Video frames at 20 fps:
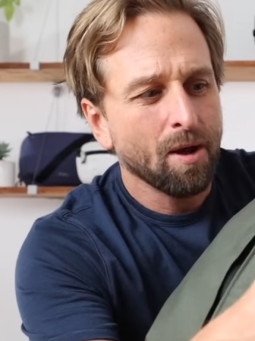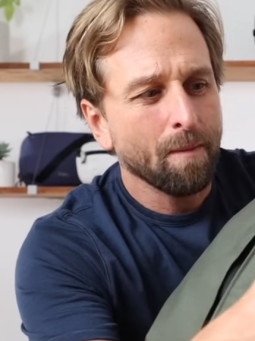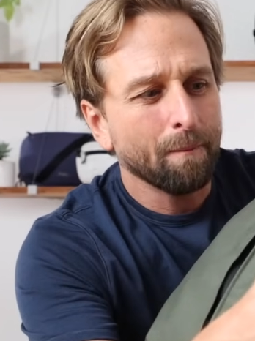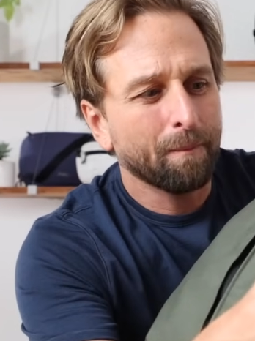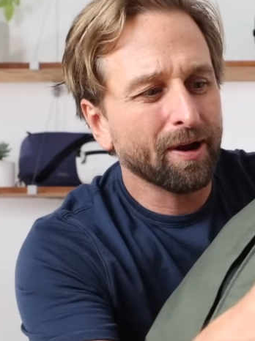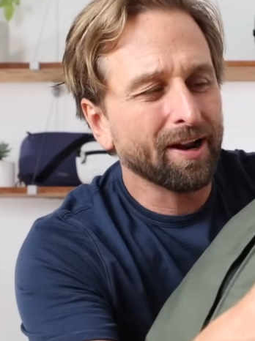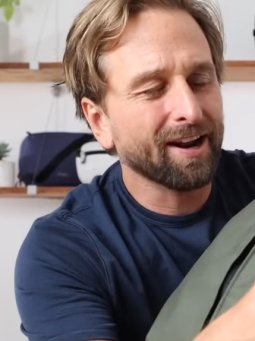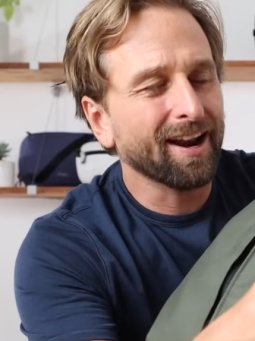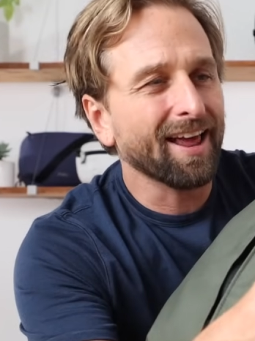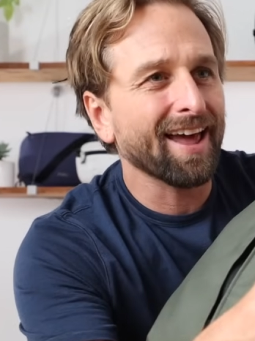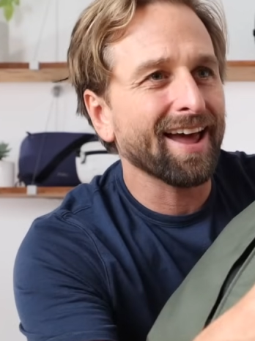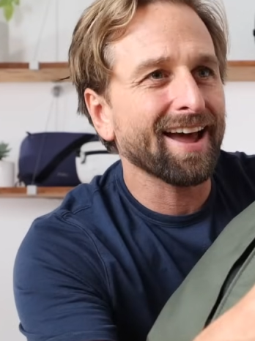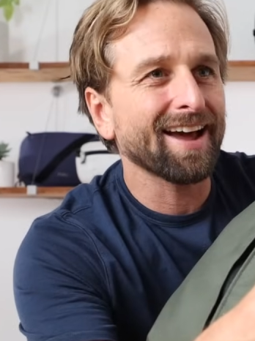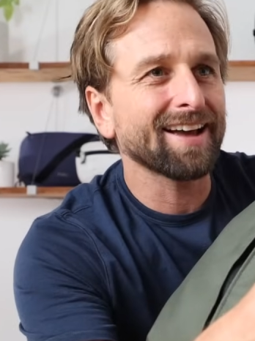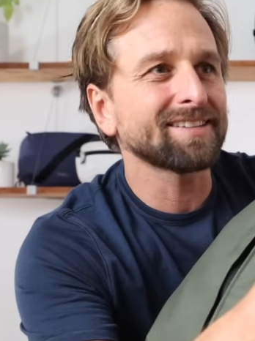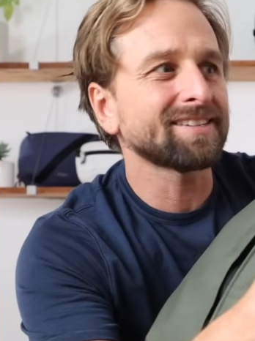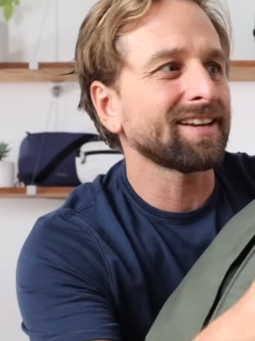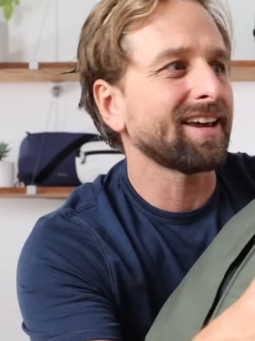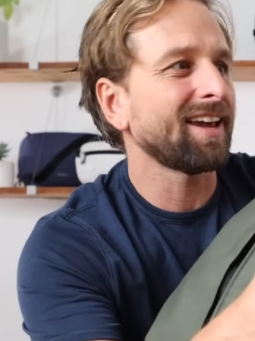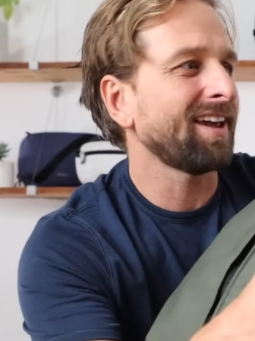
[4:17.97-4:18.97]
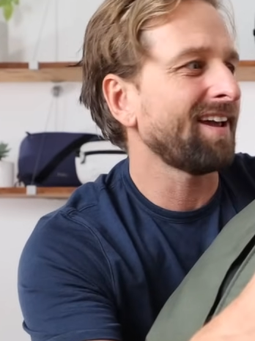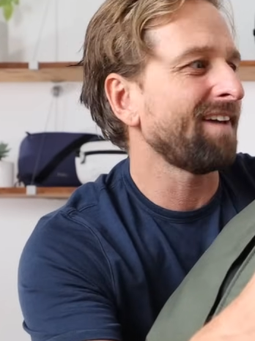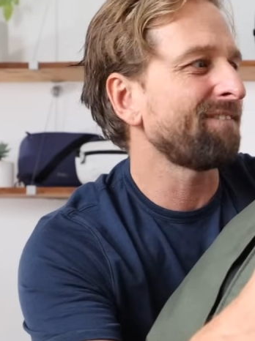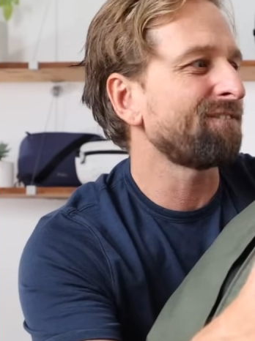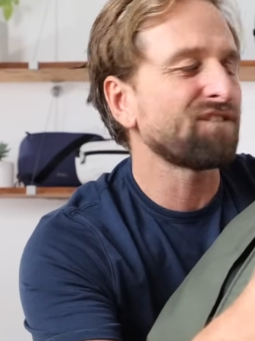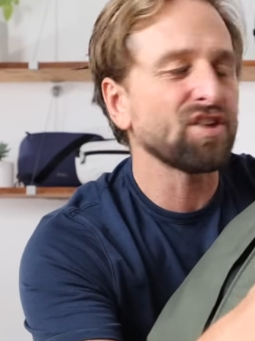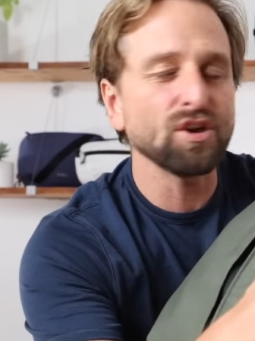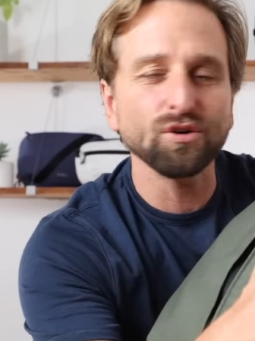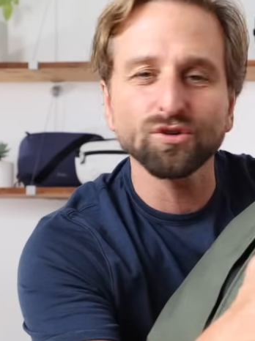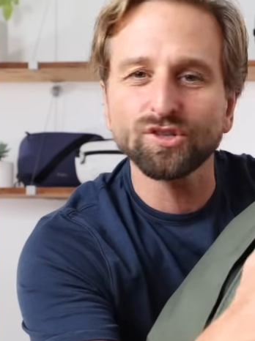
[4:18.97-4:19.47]
But it
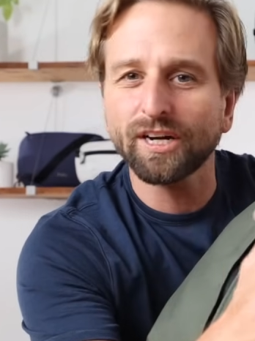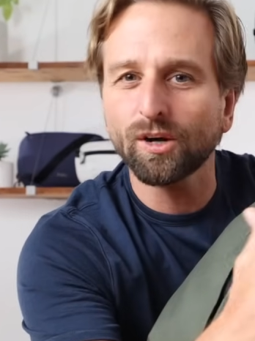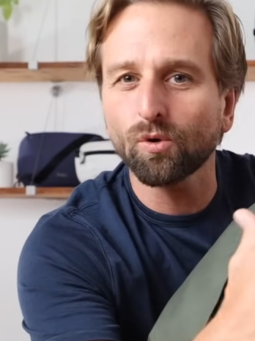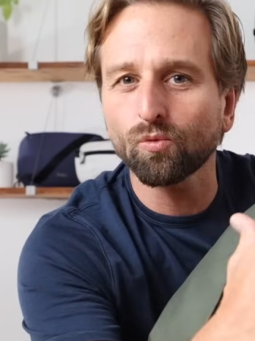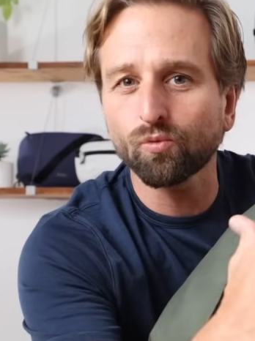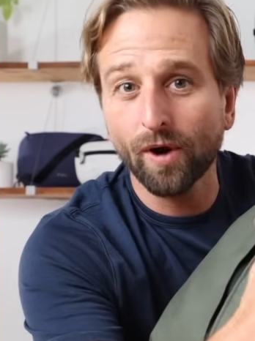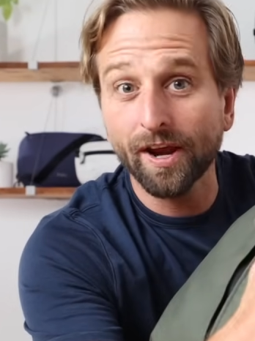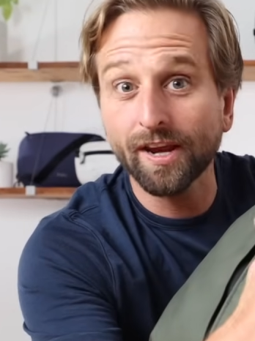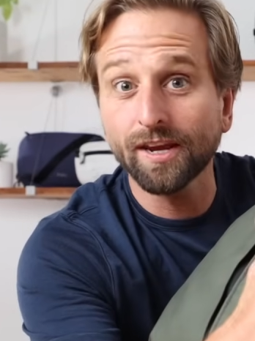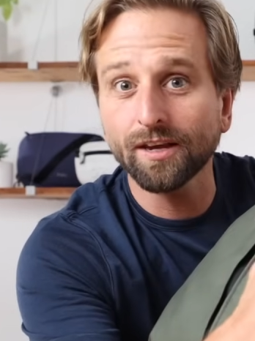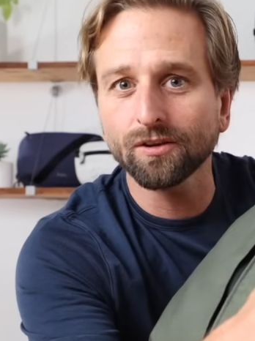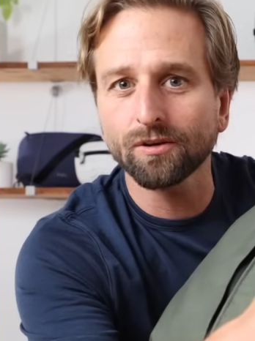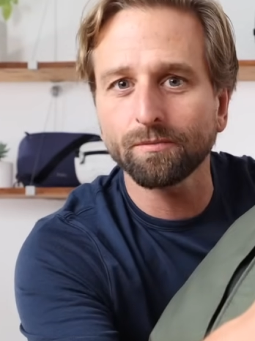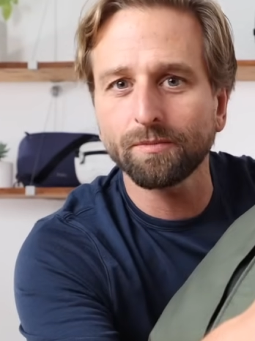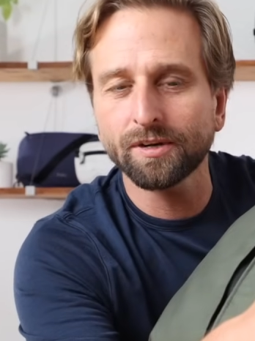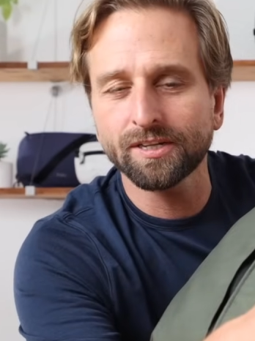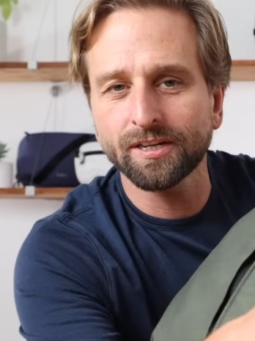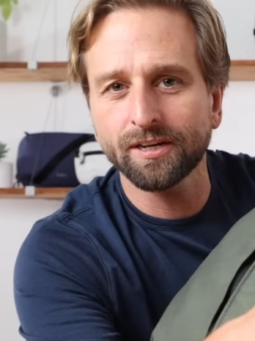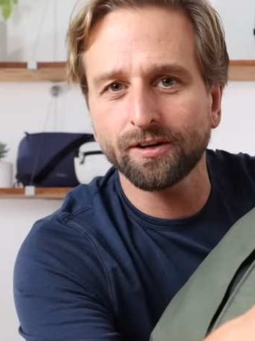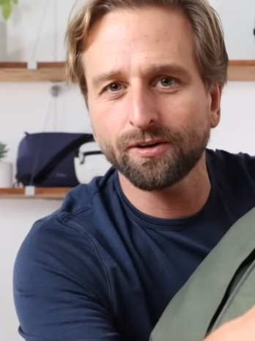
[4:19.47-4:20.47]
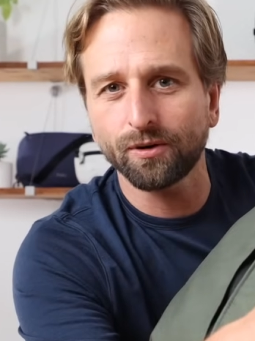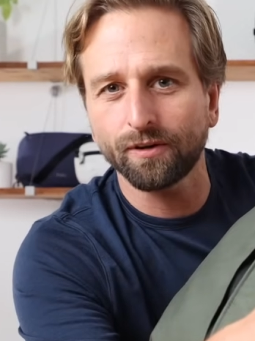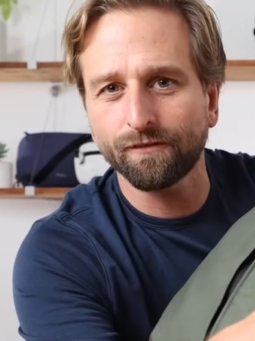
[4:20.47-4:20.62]
feels like a regular material.